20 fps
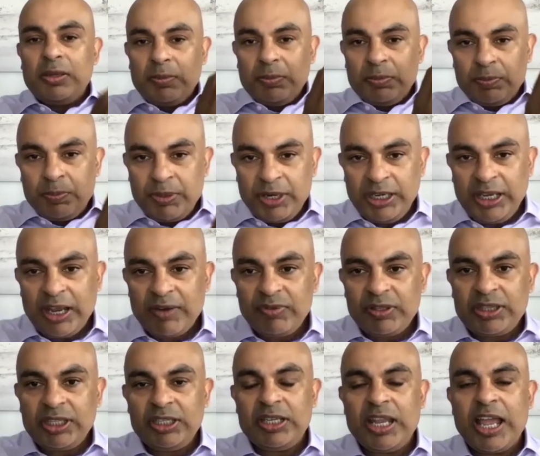bring
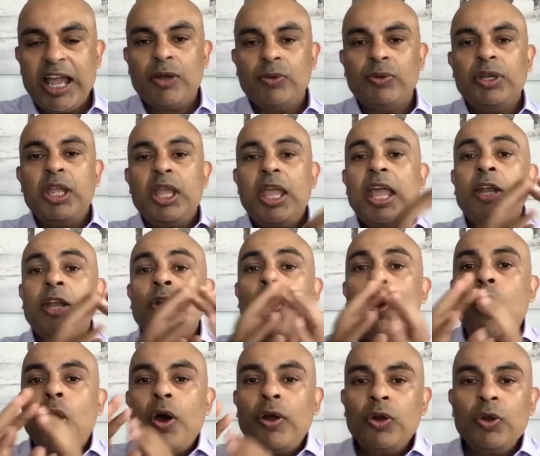everything down, and
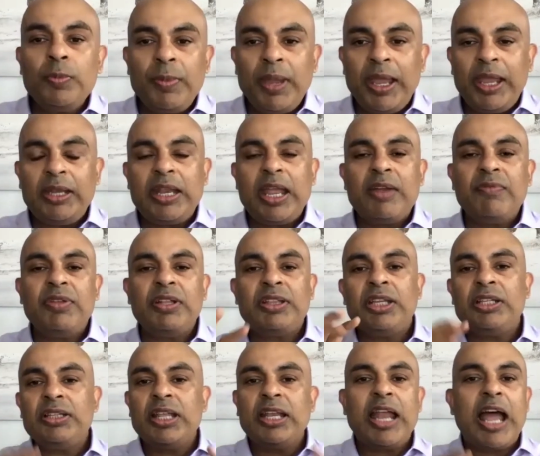automate everything
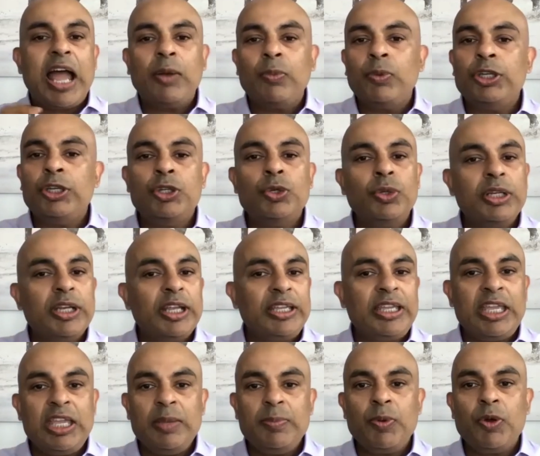that I would do in a
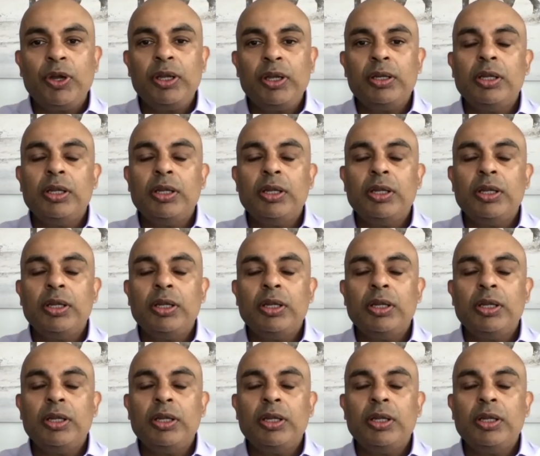keyboard